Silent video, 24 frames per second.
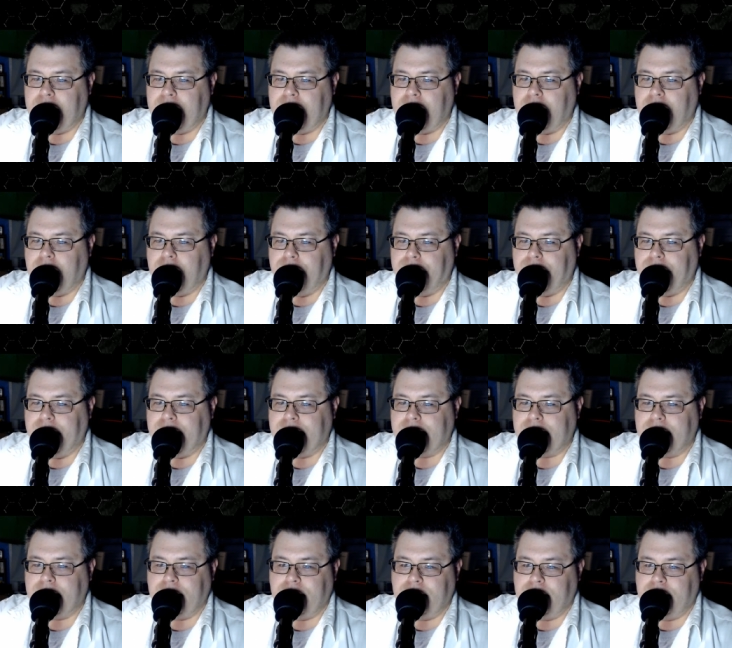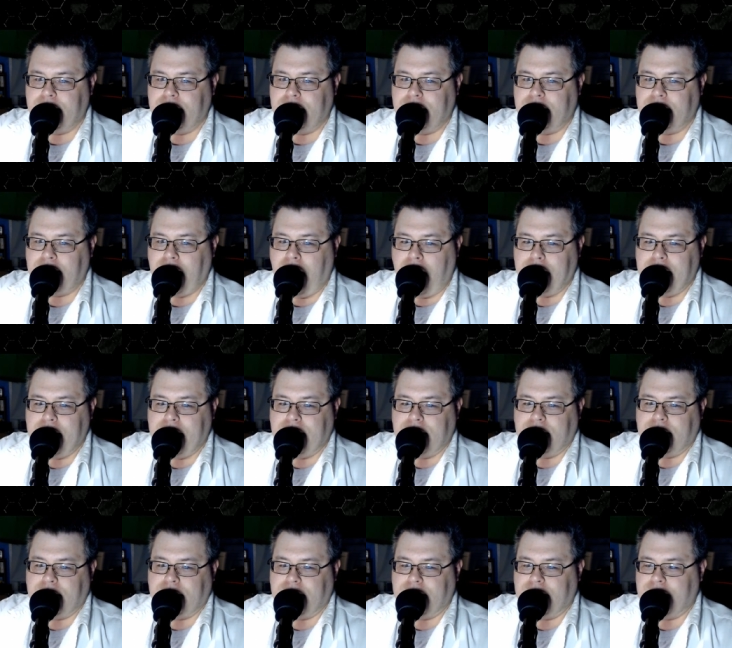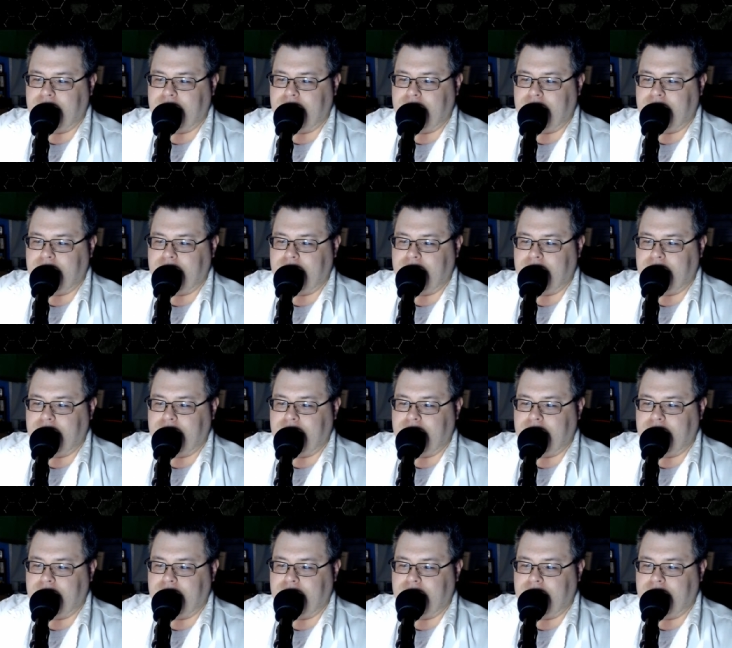good, but I mean,